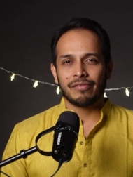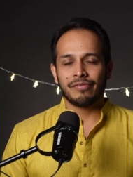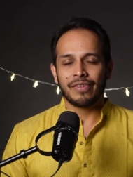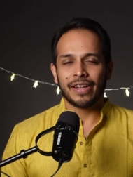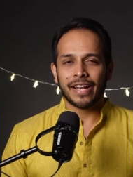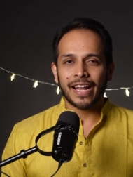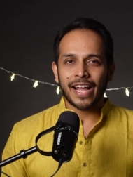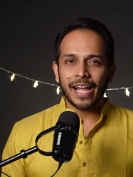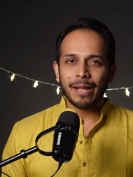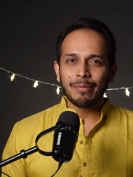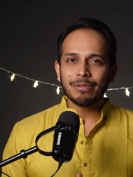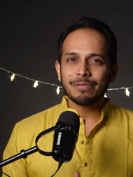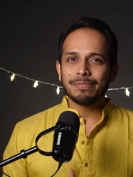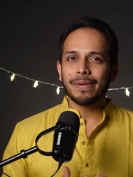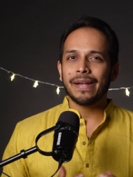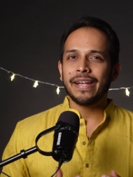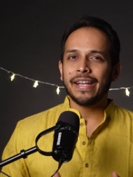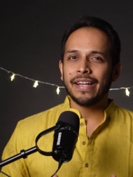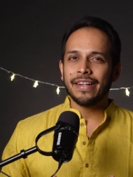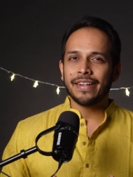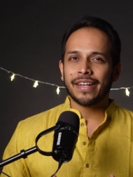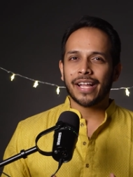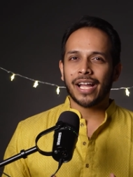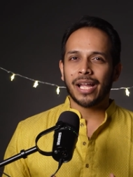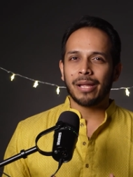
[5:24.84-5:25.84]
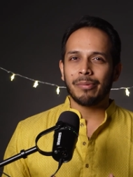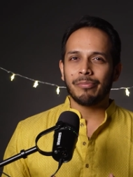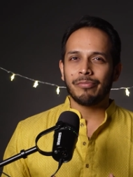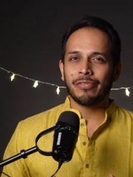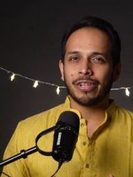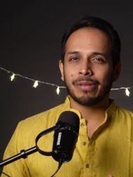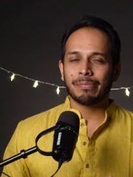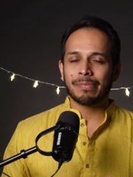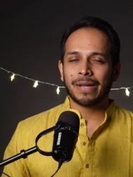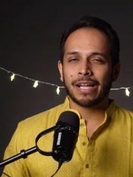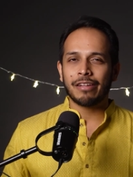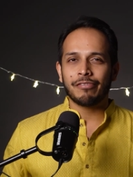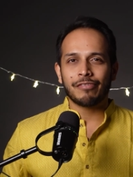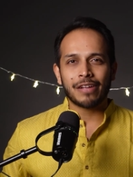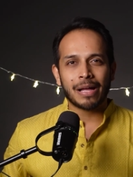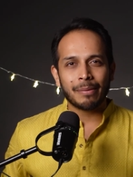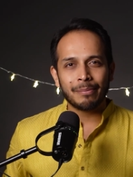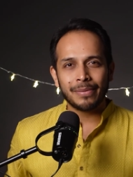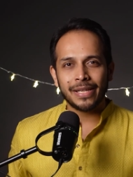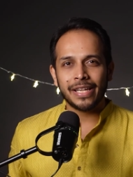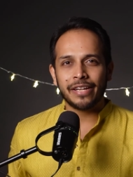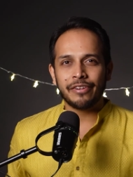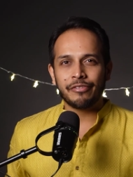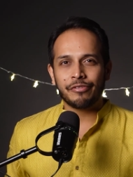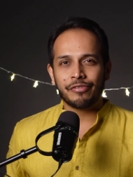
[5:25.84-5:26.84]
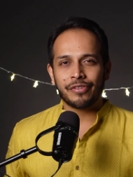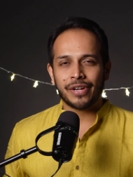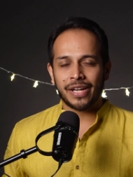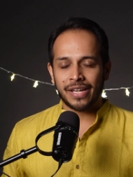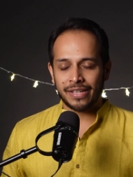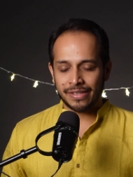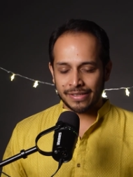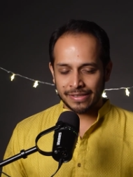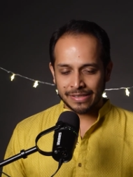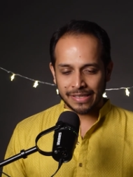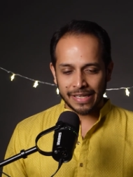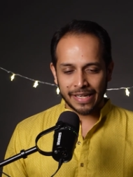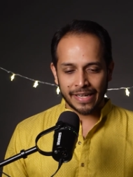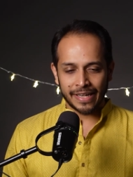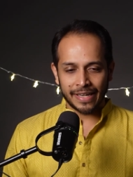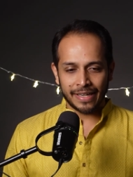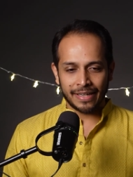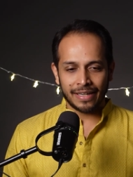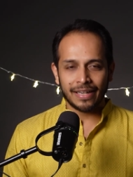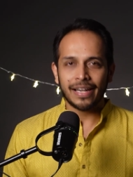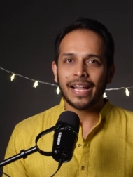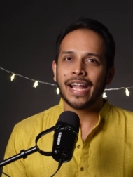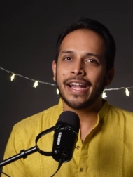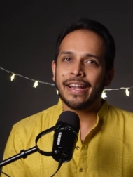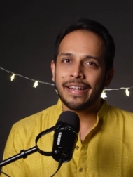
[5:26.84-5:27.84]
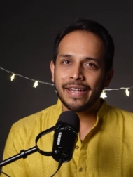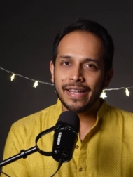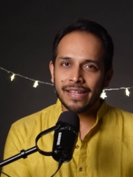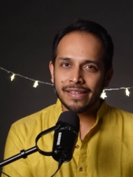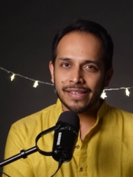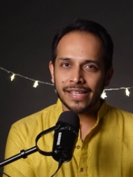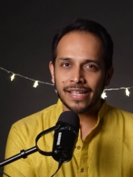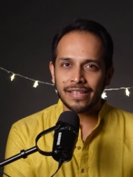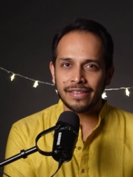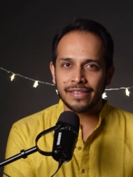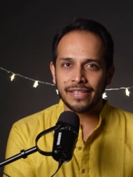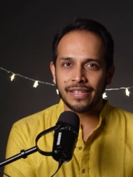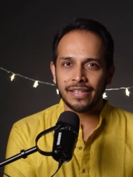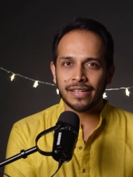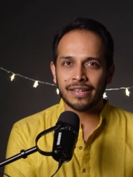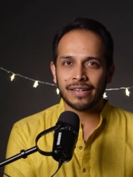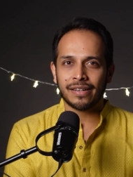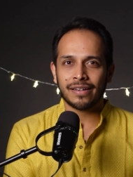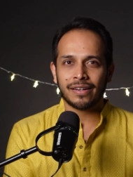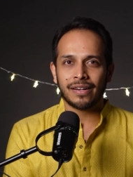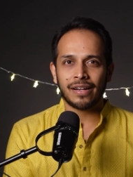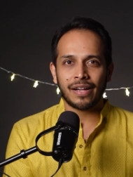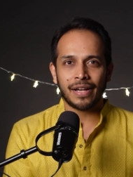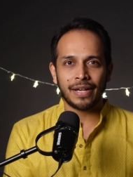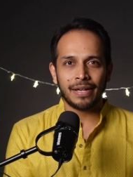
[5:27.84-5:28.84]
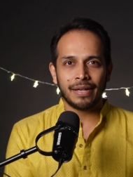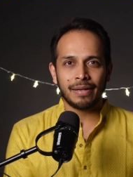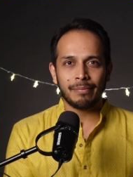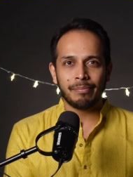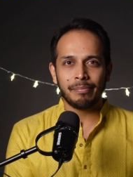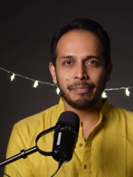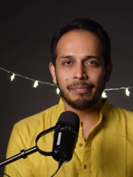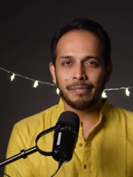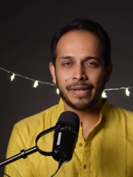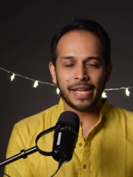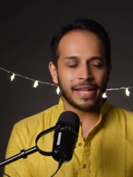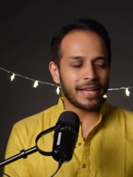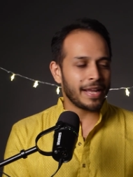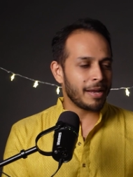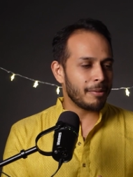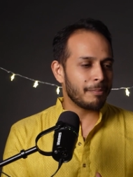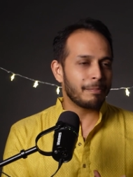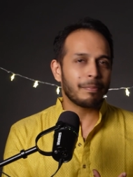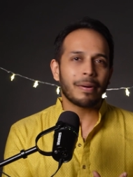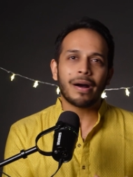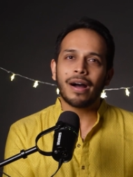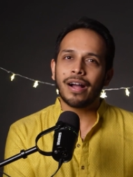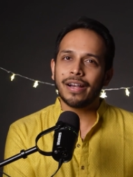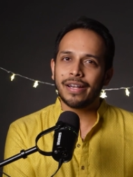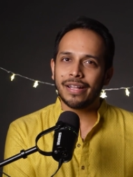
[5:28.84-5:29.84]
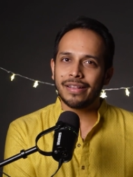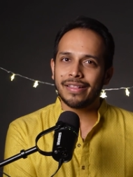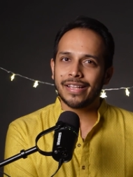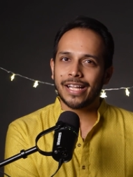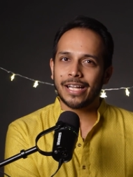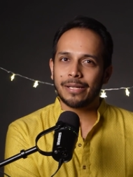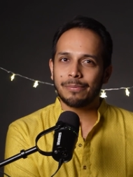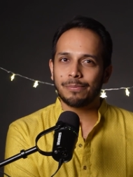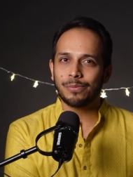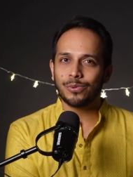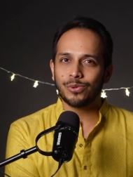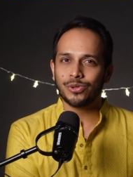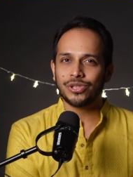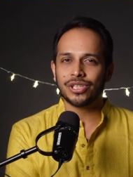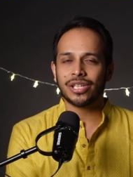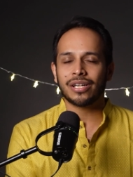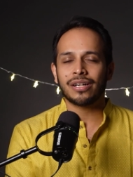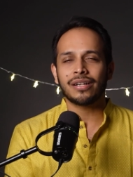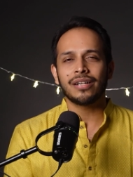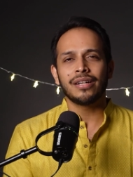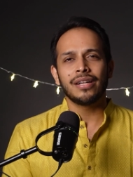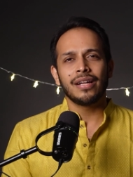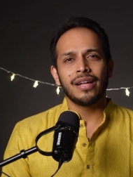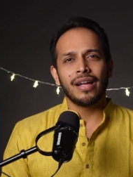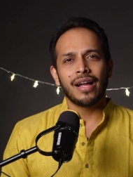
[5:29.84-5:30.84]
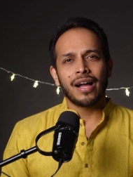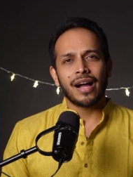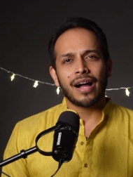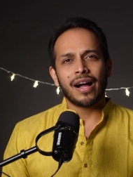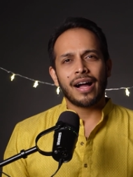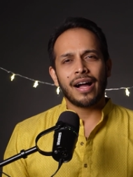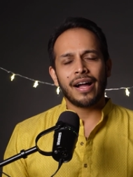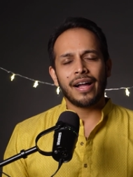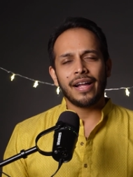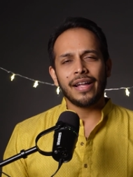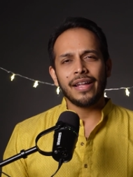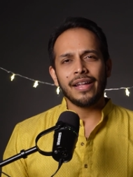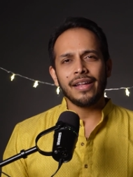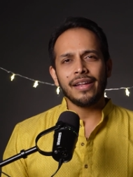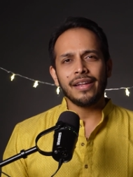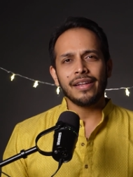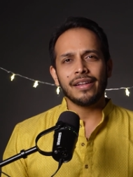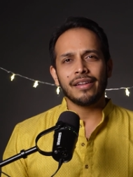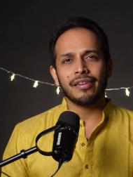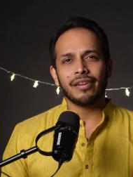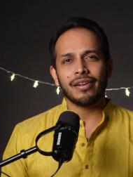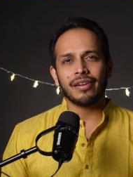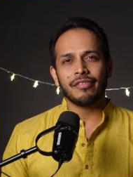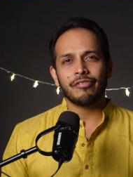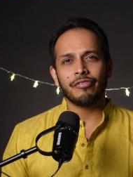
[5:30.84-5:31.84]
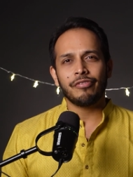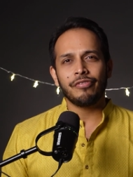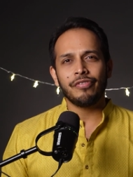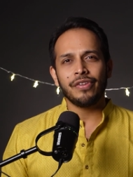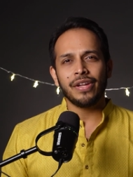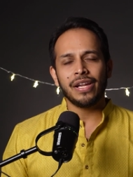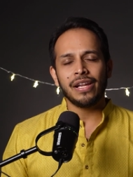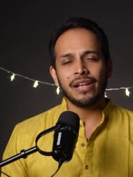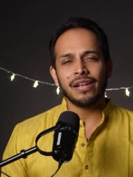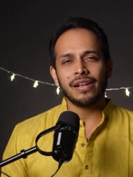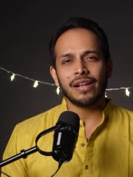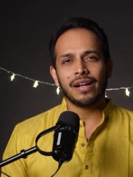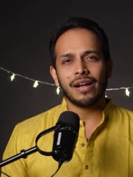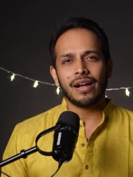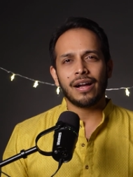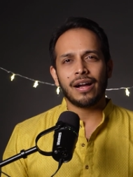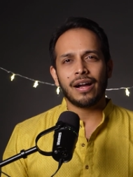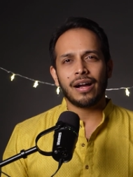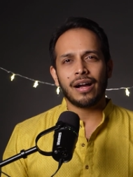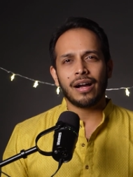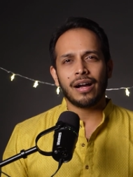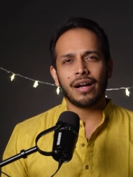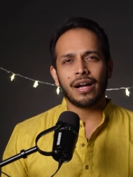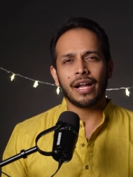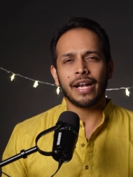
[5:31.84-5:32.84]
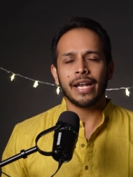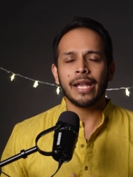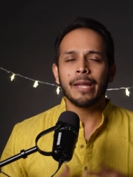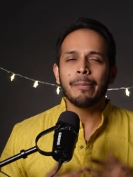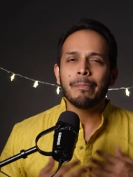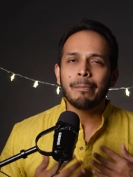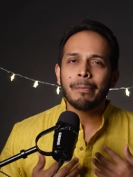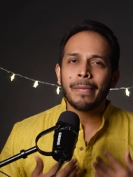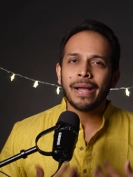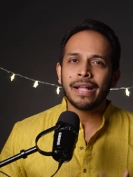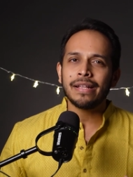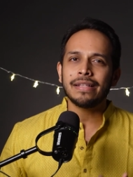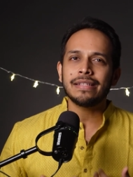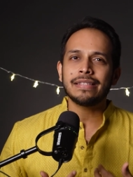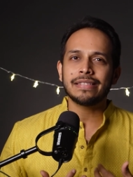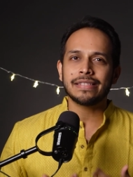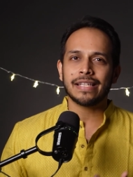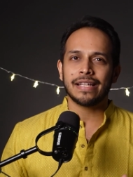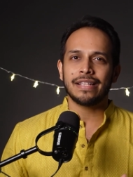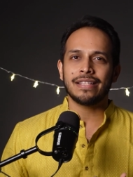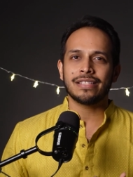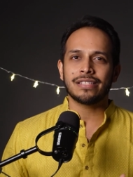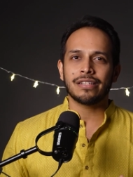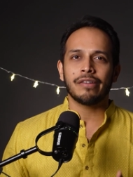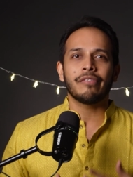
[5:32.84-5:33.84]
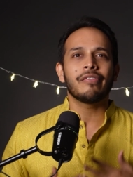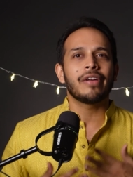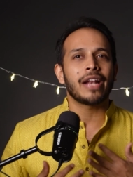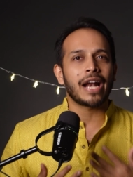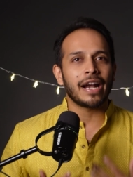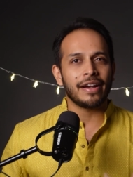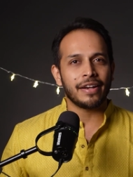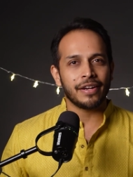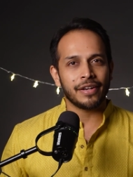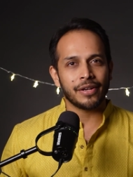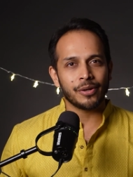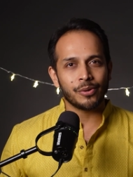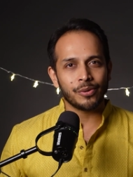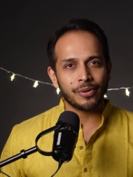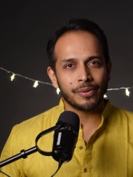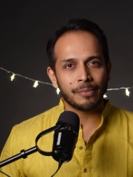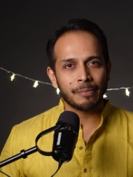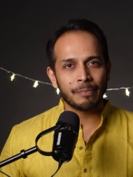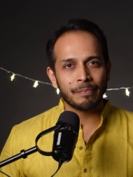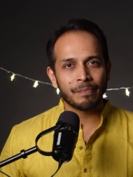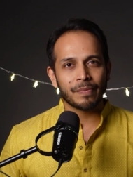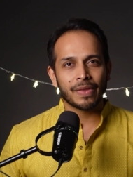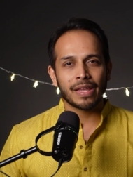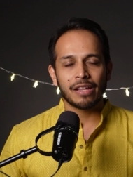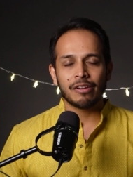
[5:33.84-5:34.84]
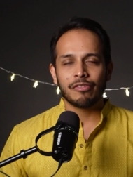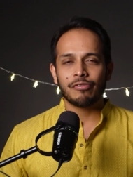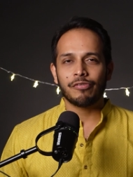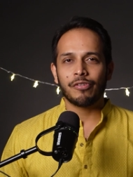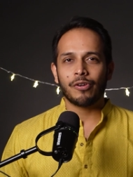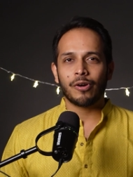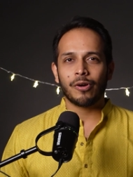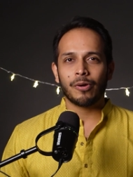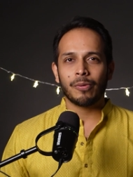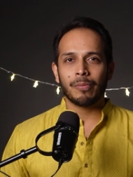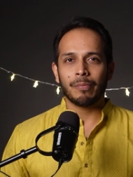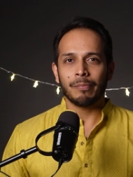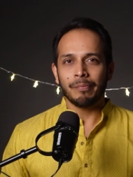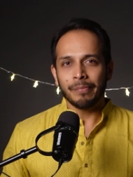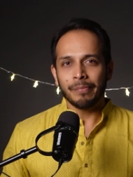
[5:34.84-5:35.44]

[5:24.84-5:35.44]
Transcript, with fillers: When I am spending time with my family and friends and lighting the diya and taking part in that puja, I feel an immense sense of gratitude for